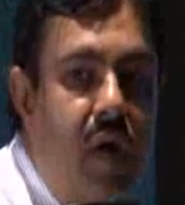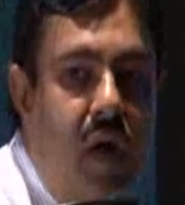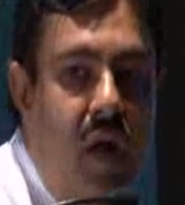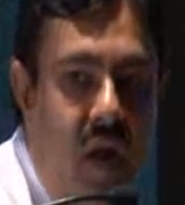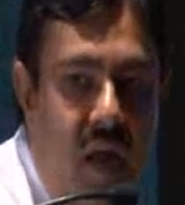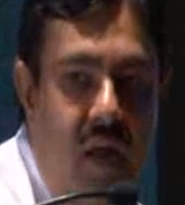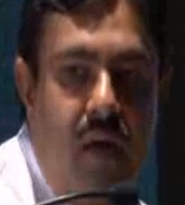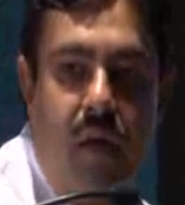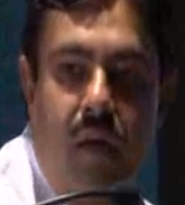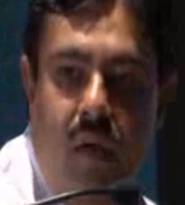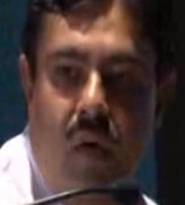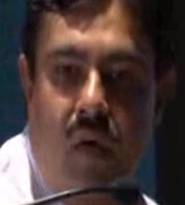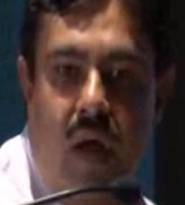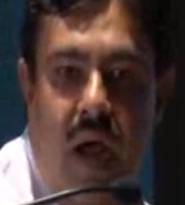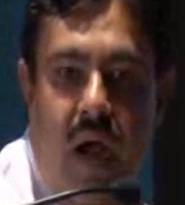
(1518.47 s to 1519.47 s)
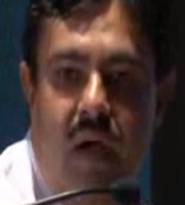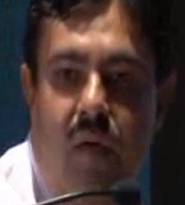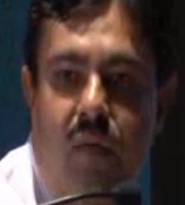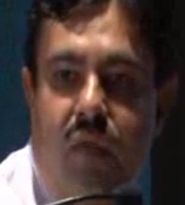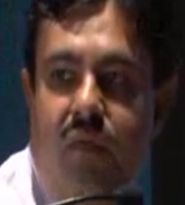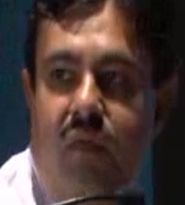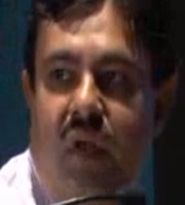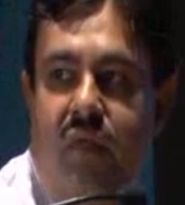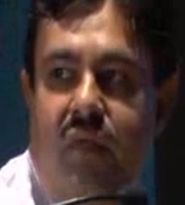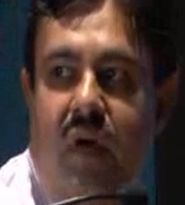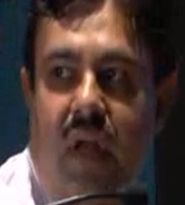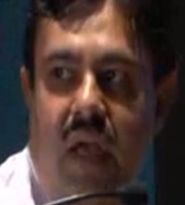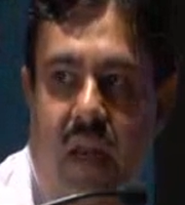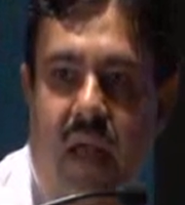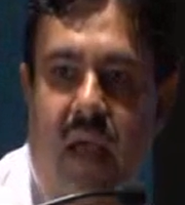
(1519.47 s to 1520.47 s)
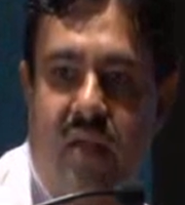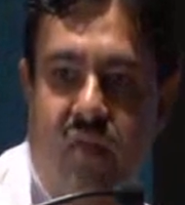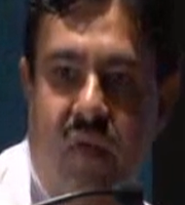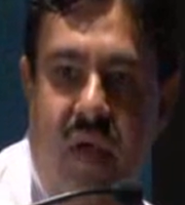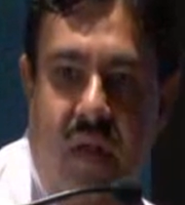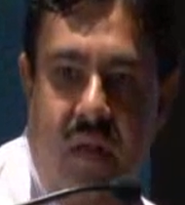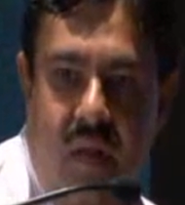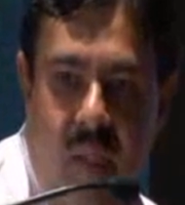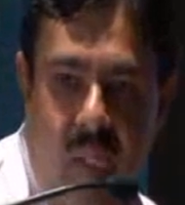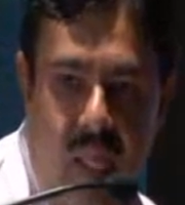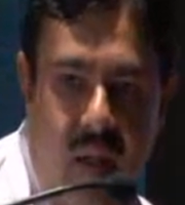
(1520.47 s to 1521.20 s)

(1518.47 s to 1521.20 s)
terrain or height of the different areas where